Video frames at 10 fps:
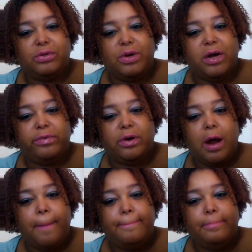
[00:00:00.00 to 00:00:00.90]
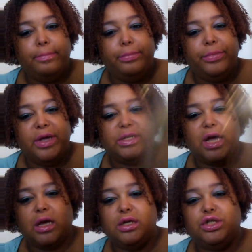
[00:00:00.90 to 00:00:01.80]
or whatever. That's
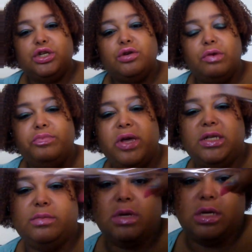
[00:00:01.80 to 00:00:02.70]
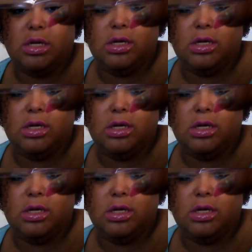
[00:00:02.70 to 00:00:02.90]
like a sugar replacement.